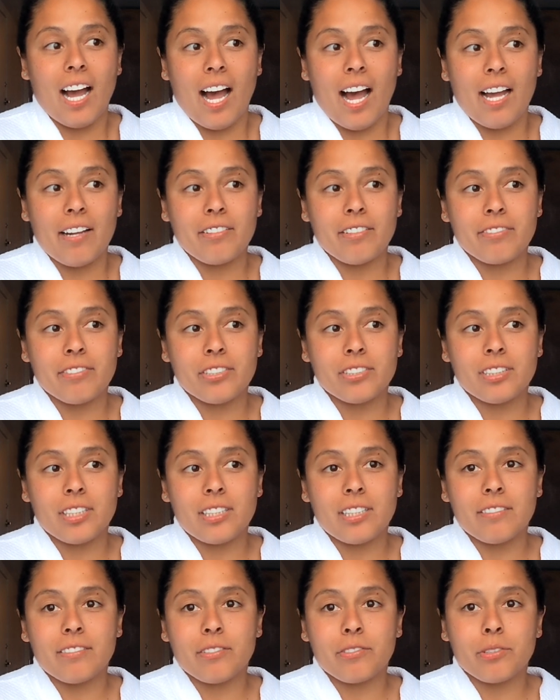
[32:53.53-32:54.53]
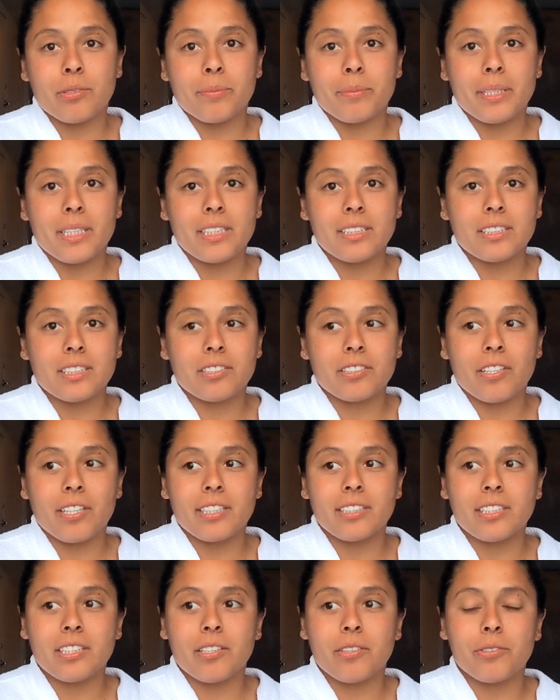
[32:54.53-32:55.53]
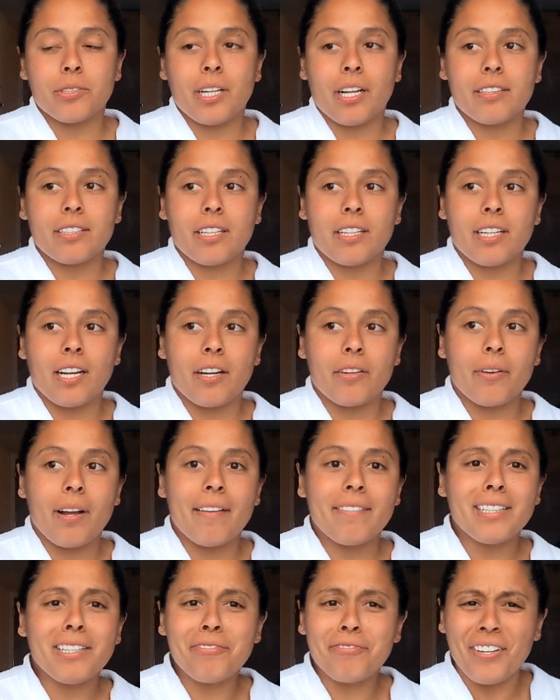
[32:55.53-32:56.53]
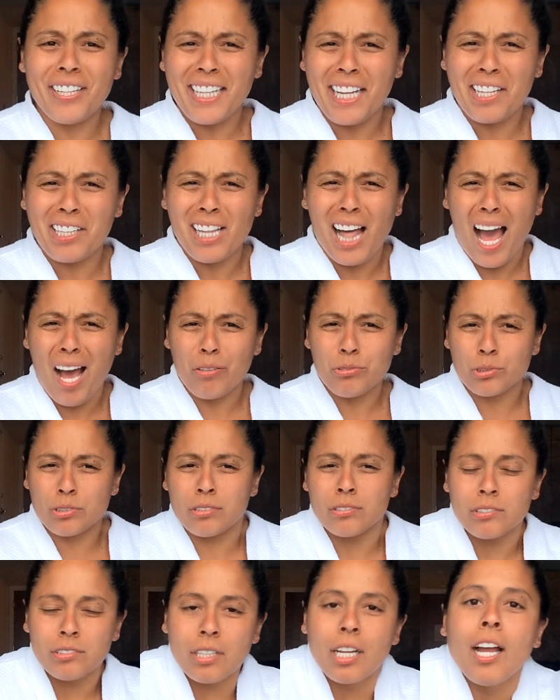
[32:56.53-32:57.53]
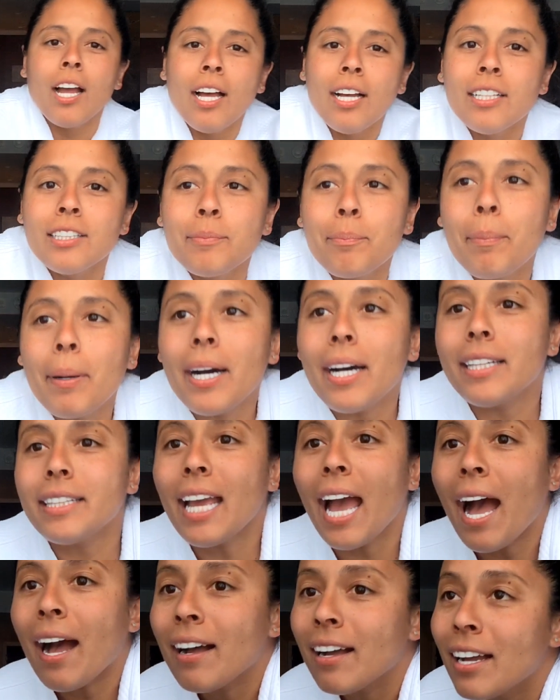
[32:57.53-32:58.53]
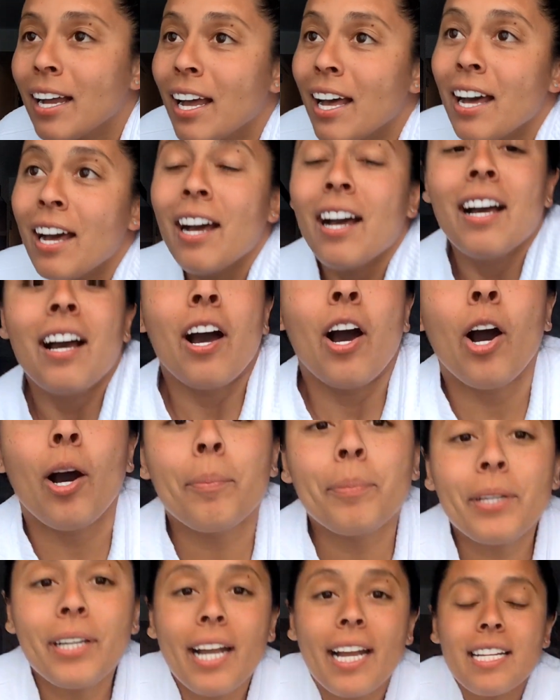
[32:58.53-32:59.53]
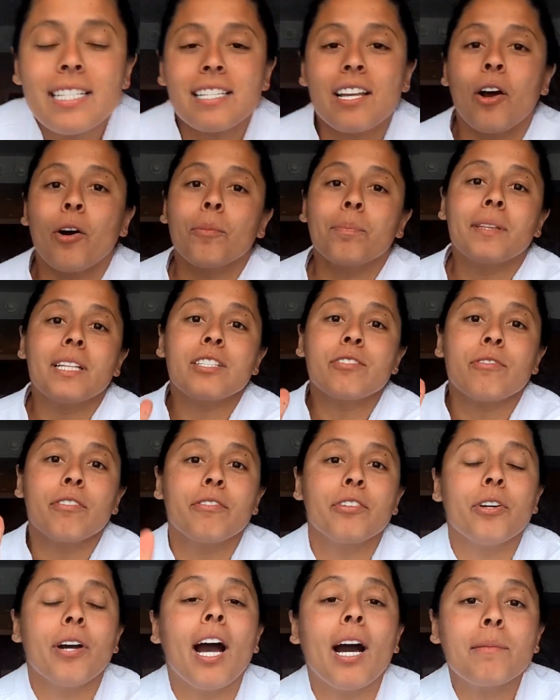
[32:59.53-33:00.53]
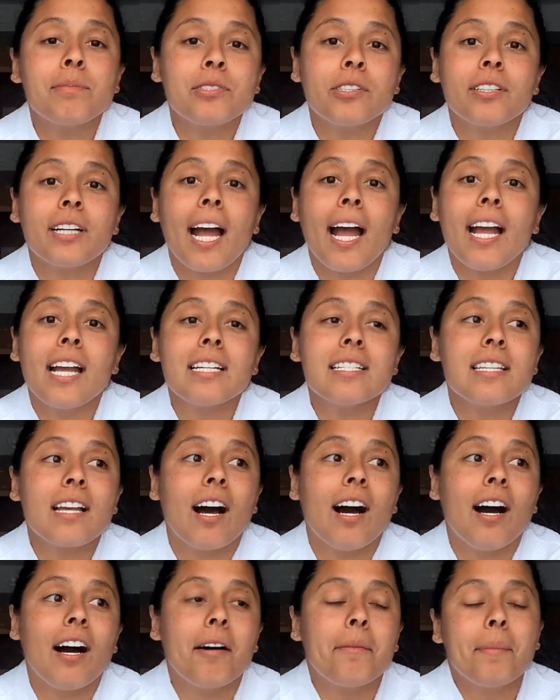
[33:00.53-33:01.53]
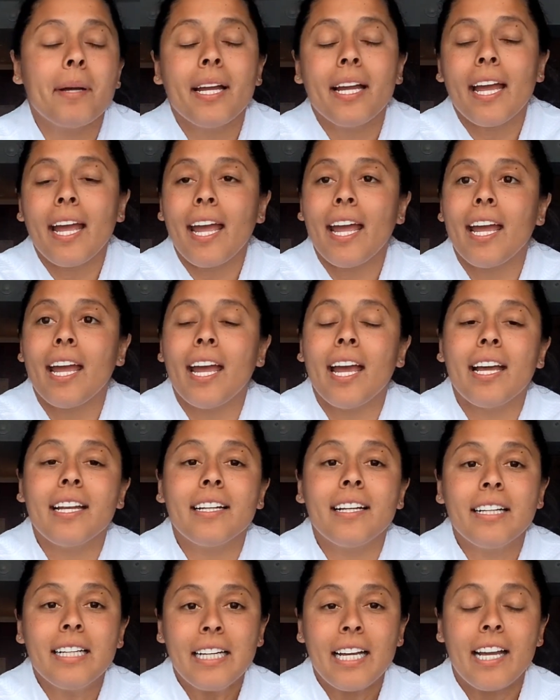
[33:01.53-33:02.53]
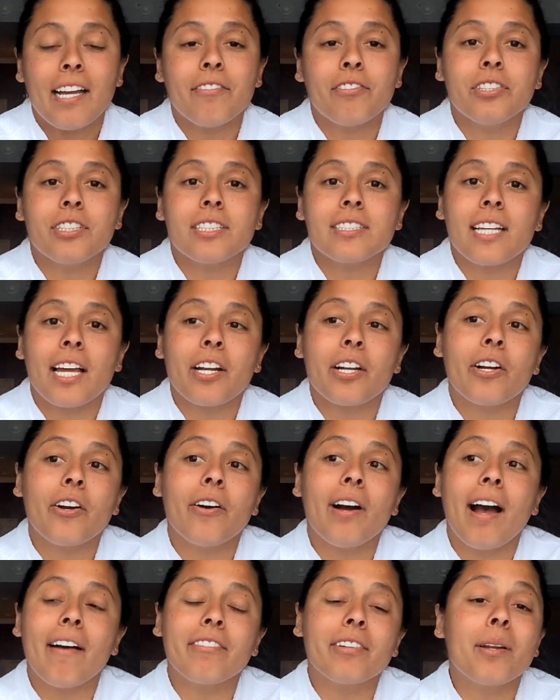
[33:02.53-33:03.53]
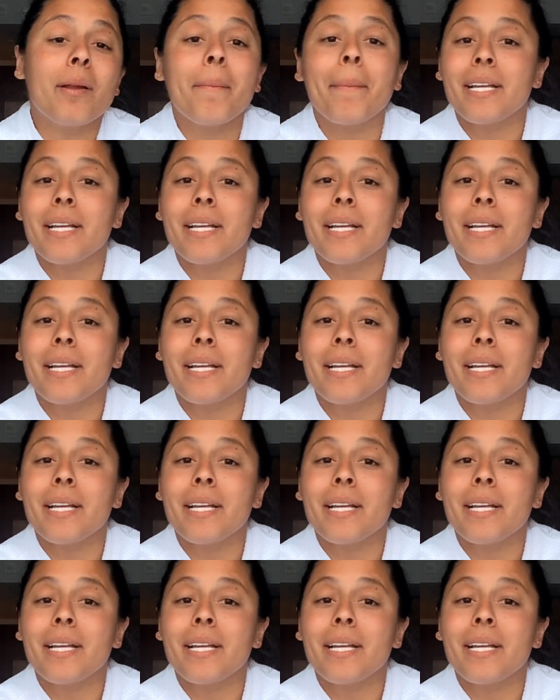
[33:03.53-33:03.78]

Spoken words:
I refuse to leave the room because it's crazy cold out there and I don't have any freaking clothes. But yeah, hope this review helps you guys. And if you decide to go, have an